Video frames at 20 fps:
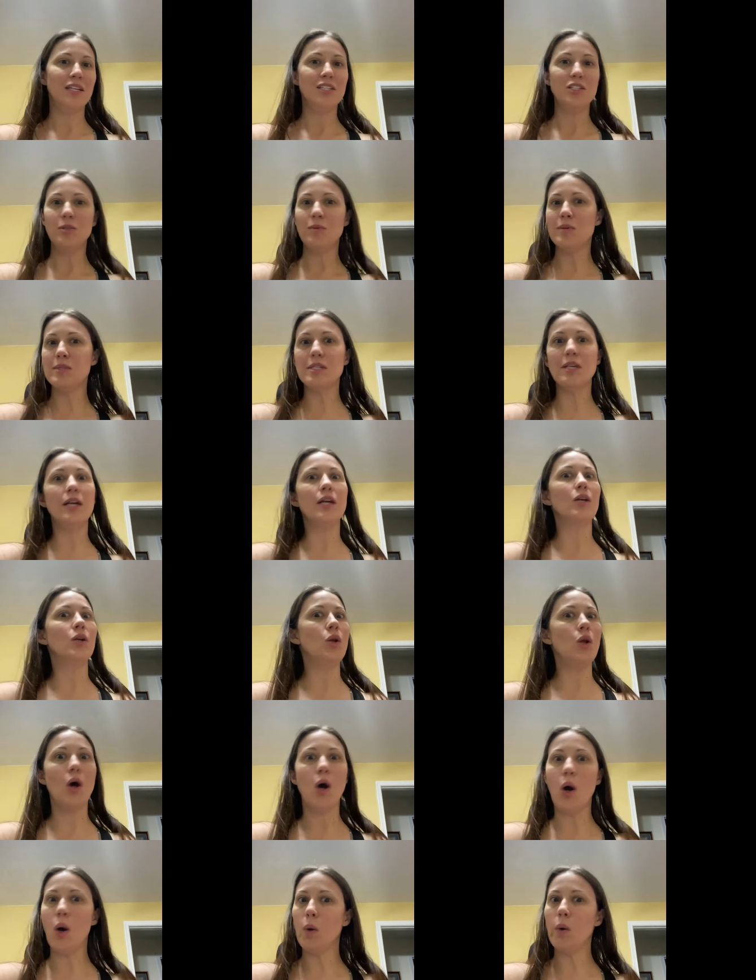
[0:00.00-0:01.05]
she was like,
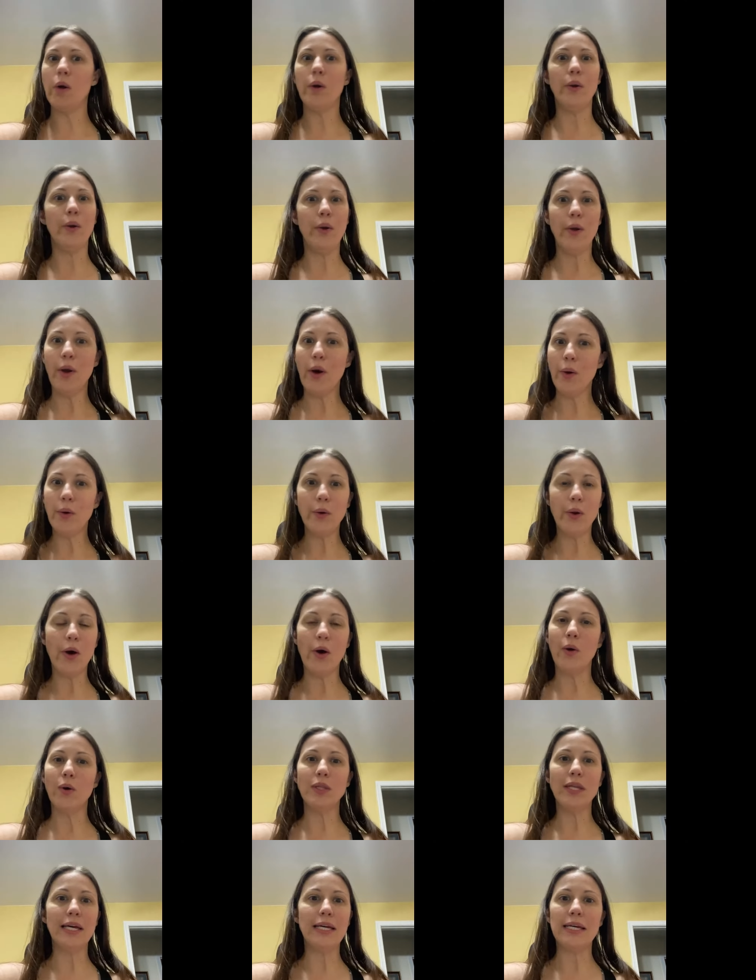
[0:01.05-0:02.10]
no, no,
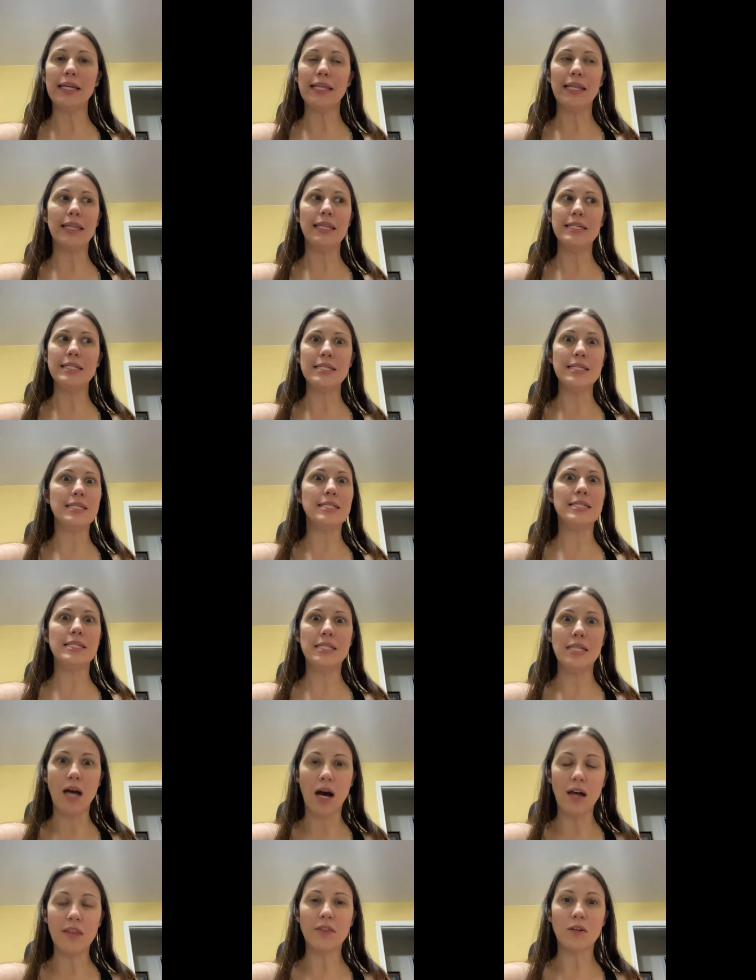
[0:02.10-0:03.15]
no, like this is
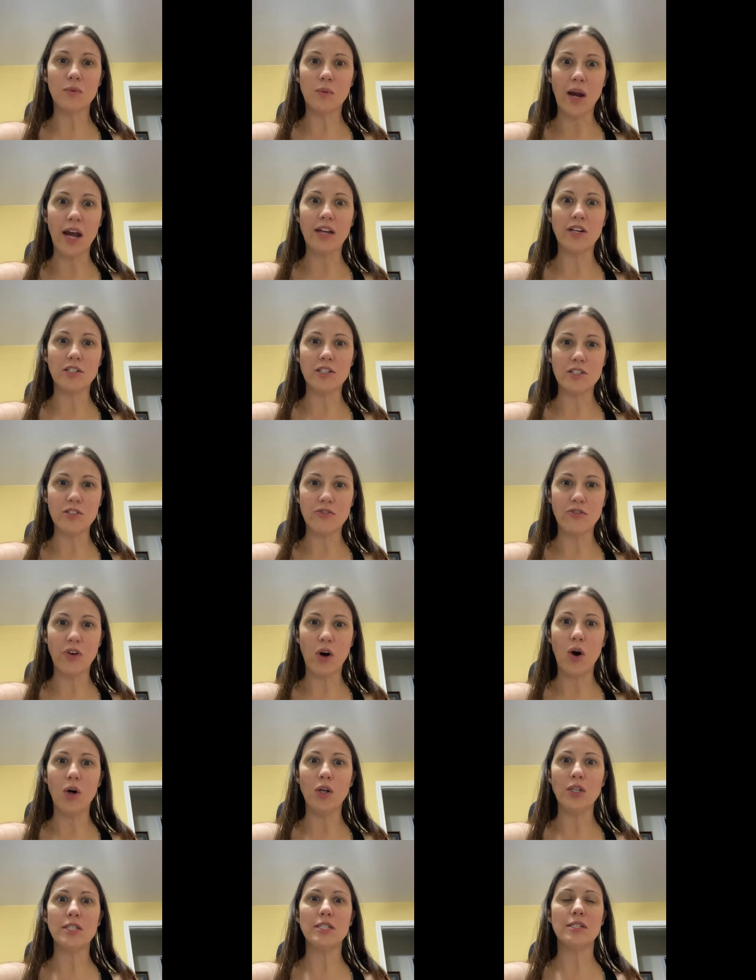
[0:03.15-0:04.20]
not the rider's
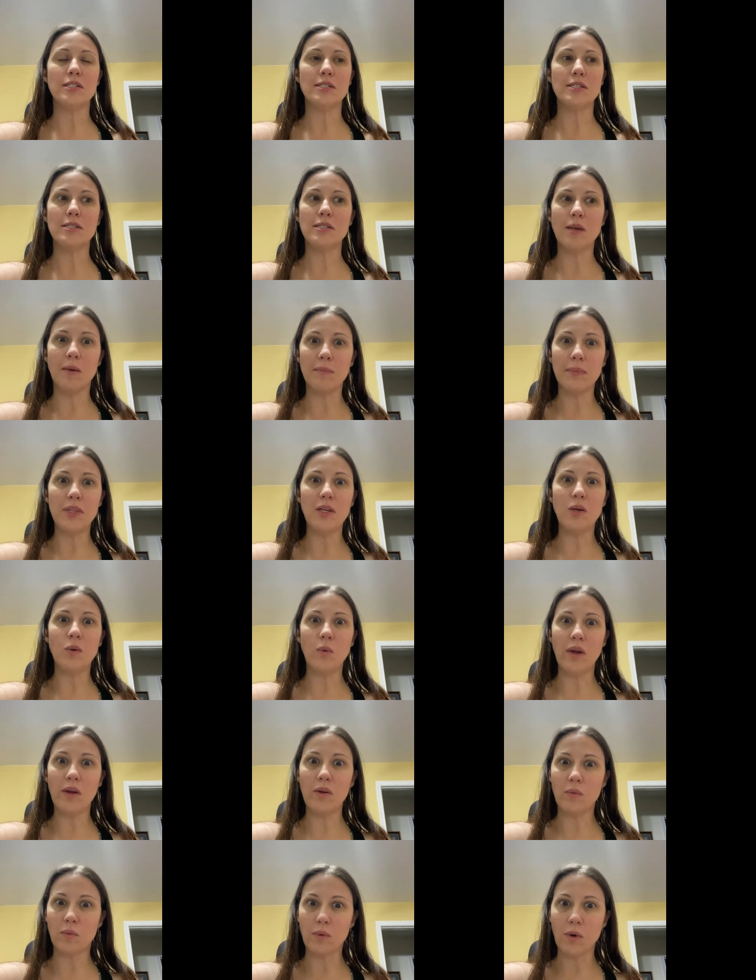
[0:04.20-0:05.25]
fault. Something
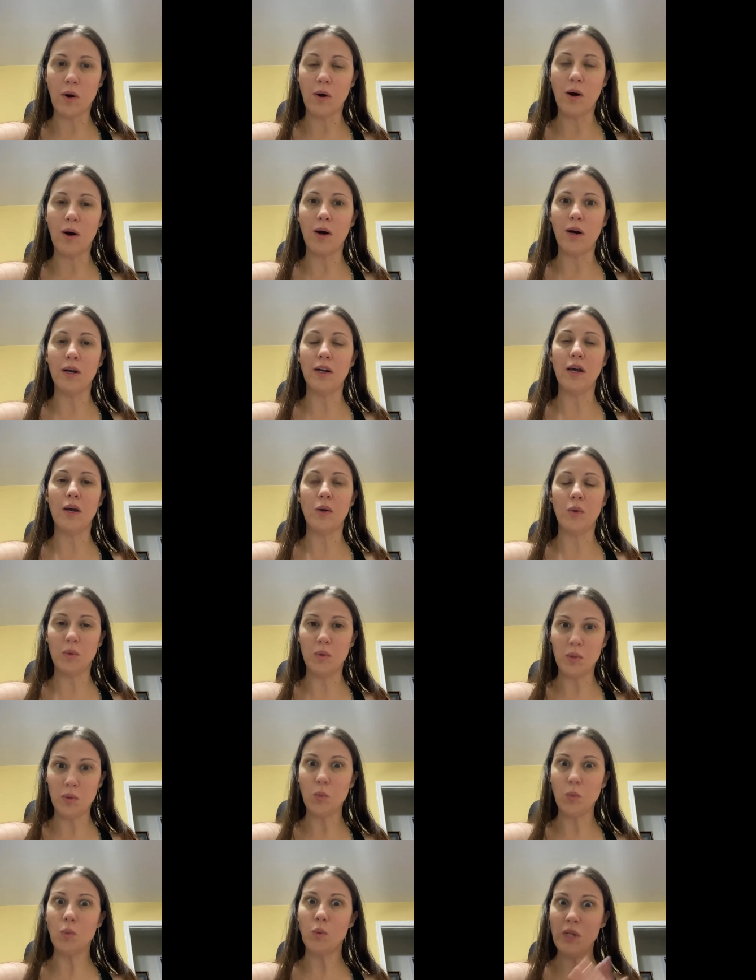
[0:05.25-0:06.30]
went wrong.
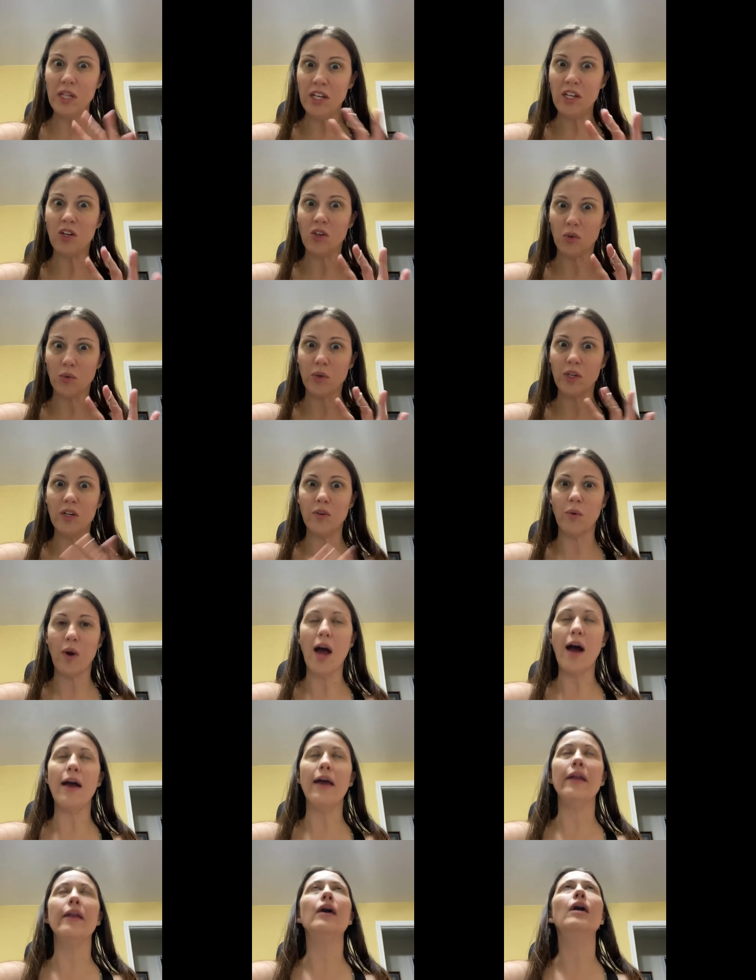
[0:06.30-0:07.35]
We need a
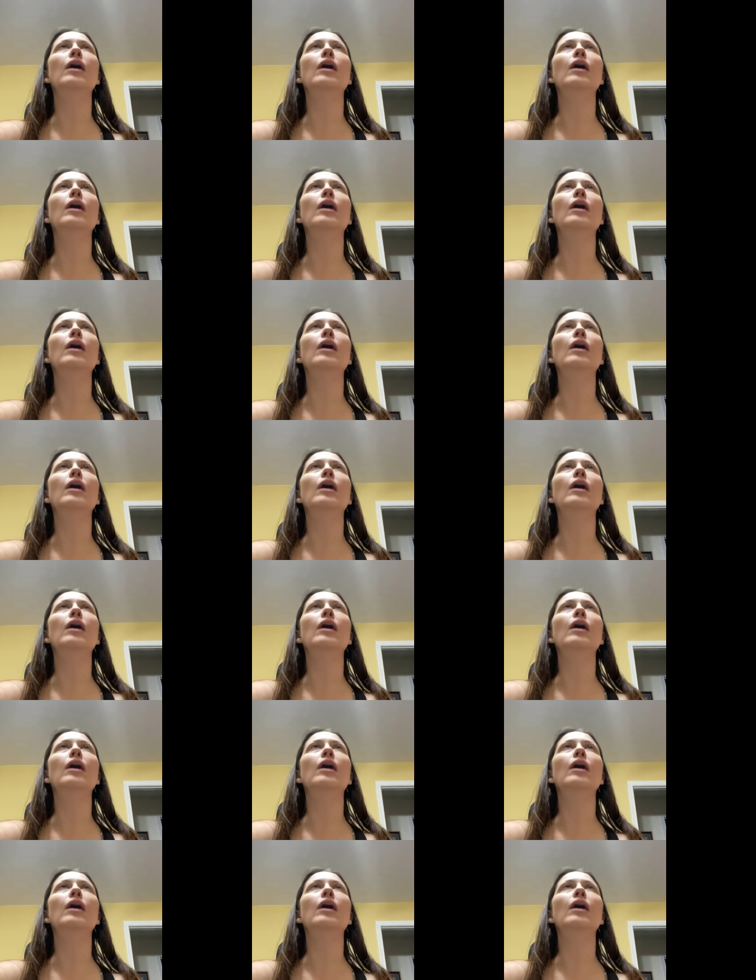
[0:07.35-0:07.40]
re-ride.